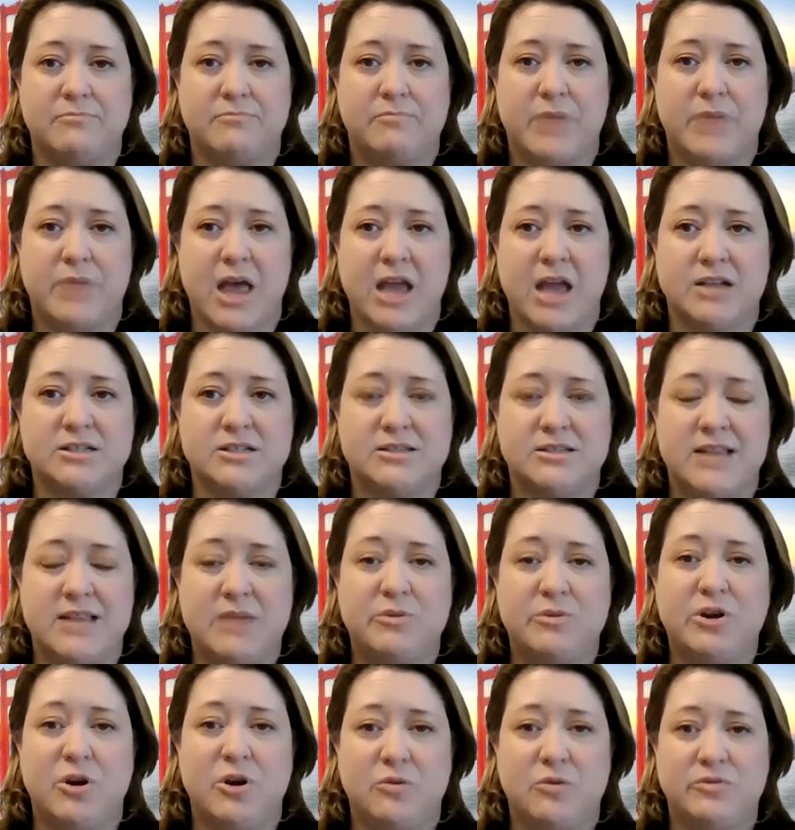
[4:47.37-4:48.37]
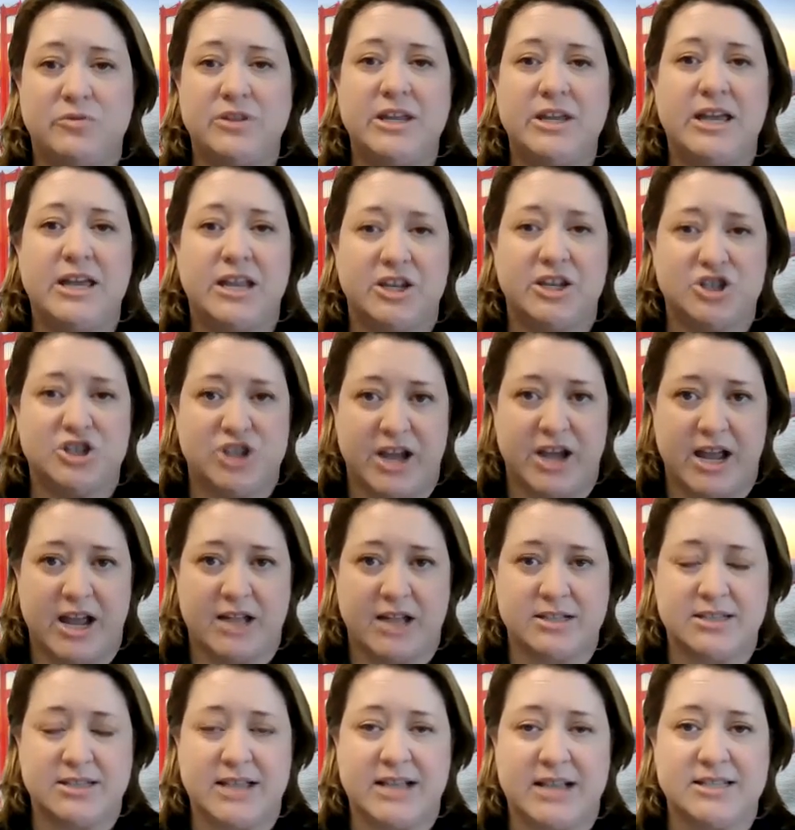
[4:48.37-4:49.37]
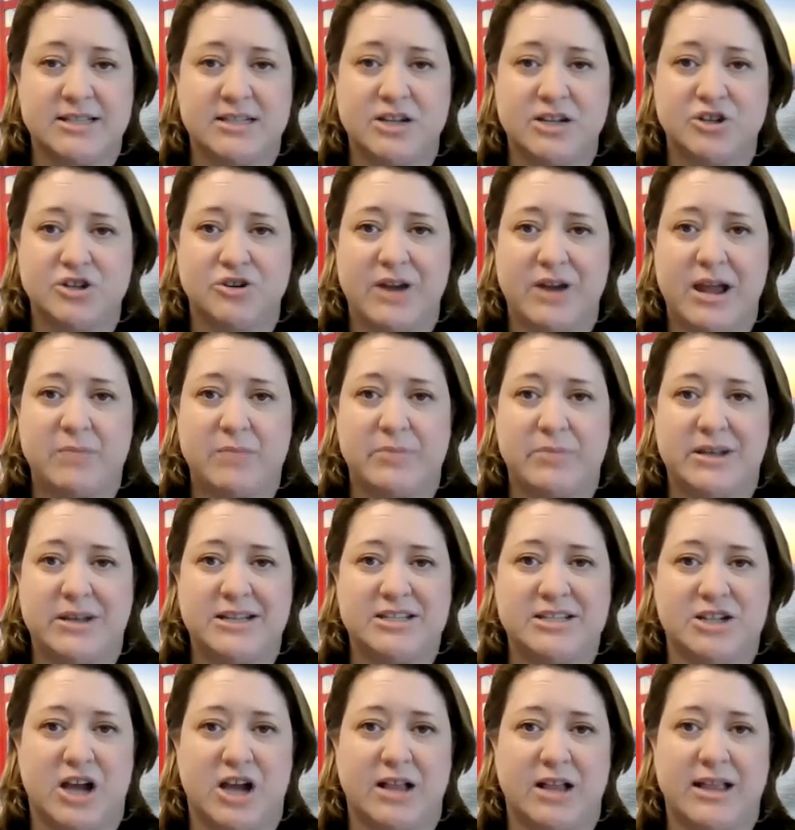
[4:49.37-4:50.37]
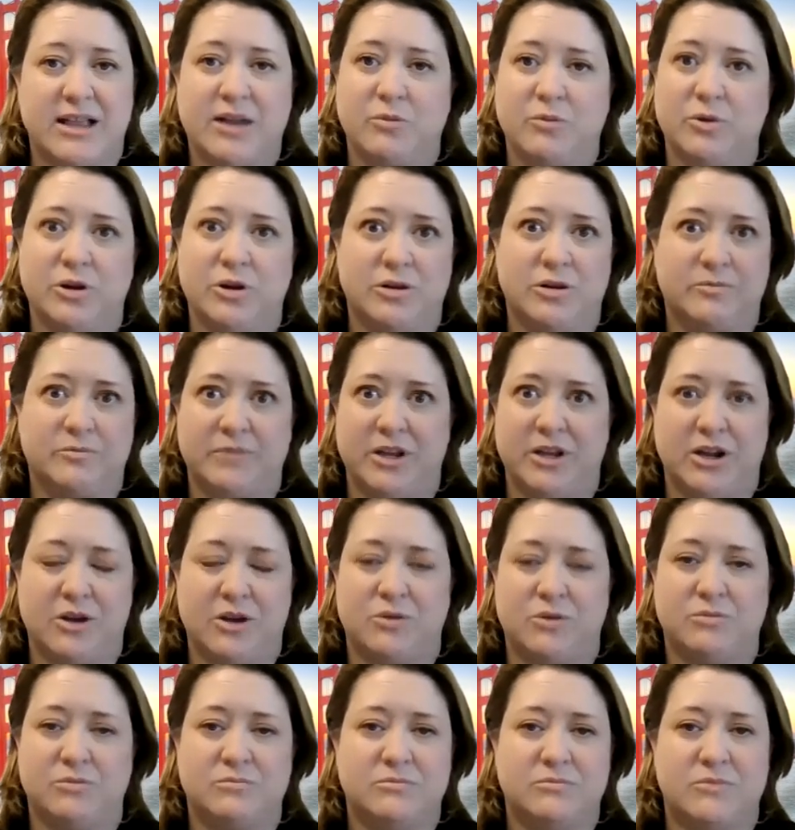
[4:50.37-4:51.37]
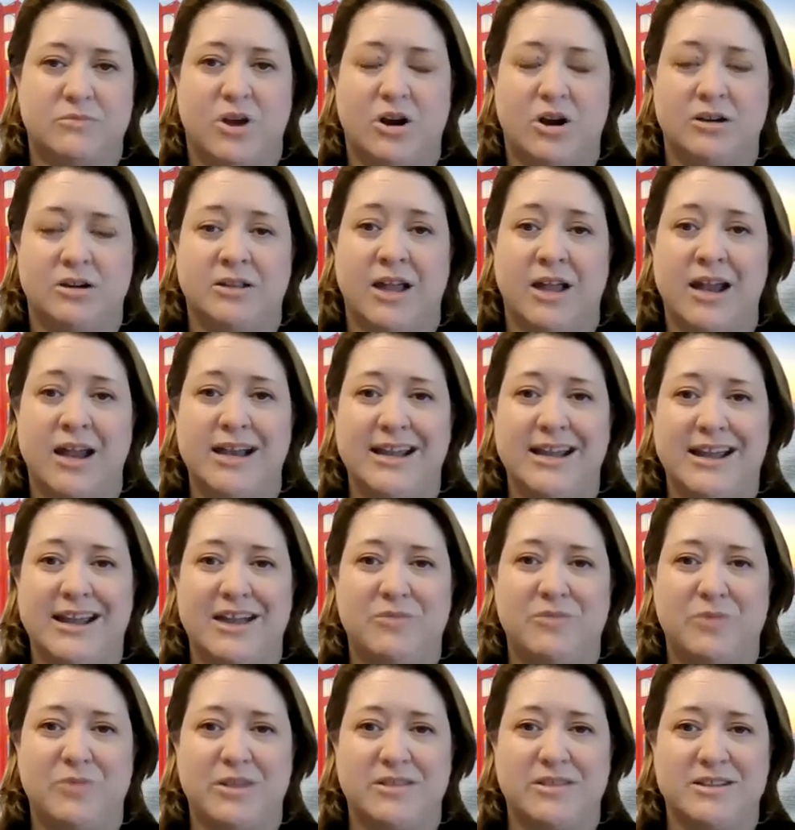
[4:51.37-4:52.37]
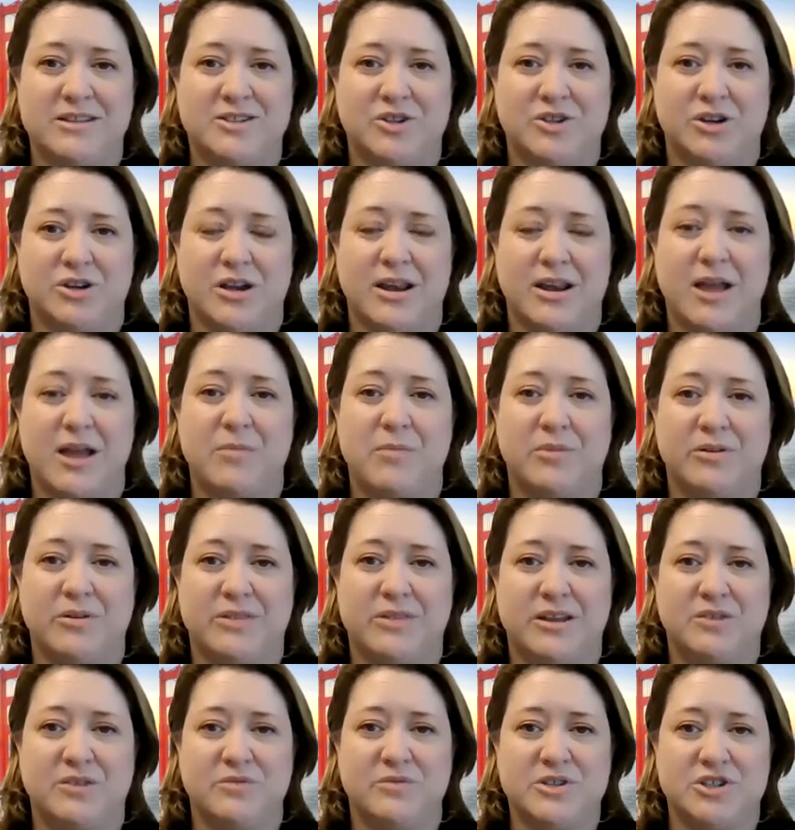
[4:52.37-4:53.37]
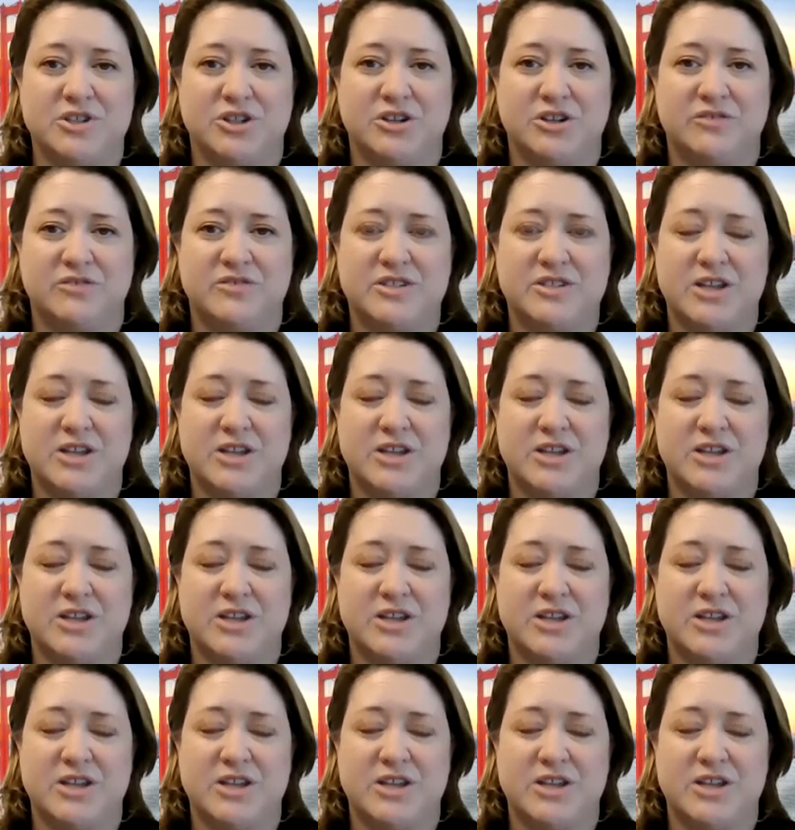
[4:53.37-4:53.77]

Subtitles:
But they would hopefully get a chance as an undergrad, but it's not like we're, you know, hardlining it with a certain number that are reserved.